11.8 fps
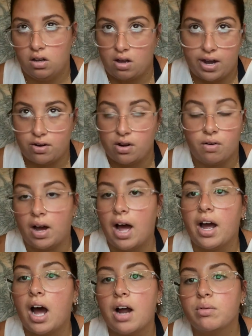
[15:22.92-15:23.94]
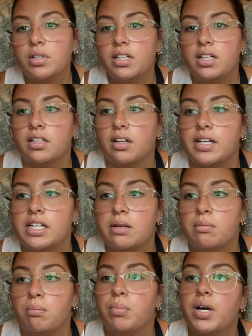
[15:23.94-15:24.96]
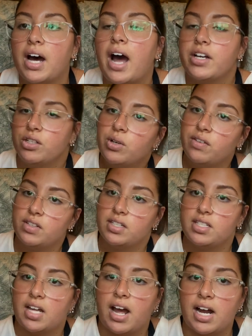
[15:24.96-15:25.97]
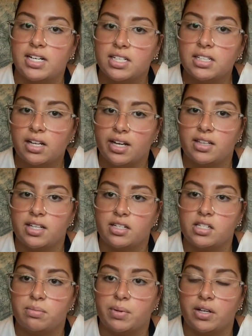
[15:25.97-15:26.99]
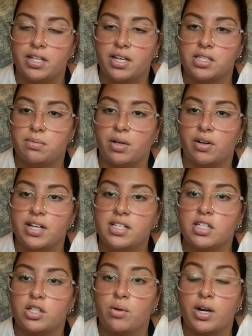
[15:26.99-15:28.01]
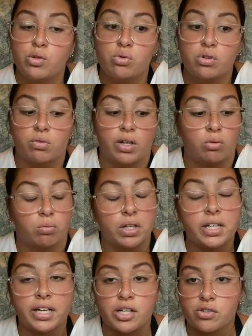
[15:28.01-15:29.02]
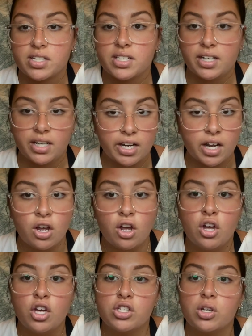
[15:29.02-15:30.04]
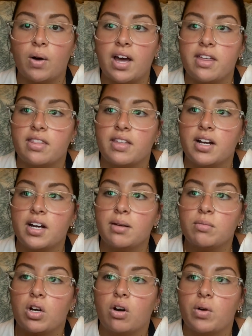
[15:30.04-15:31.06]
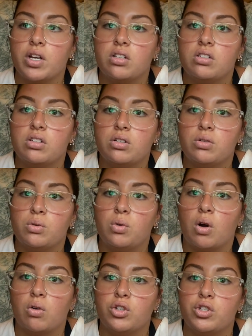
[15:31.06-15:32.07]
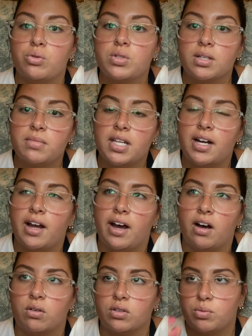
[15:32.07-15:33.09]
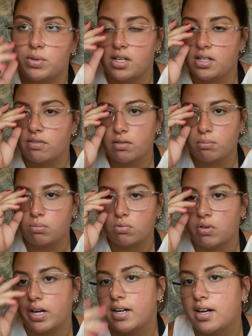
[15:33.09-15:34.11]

I don't know. I really didn't like it, but I do have to say I did like the experience. You guys were like really interested in it. So I think I'm going to do something else with a different brand.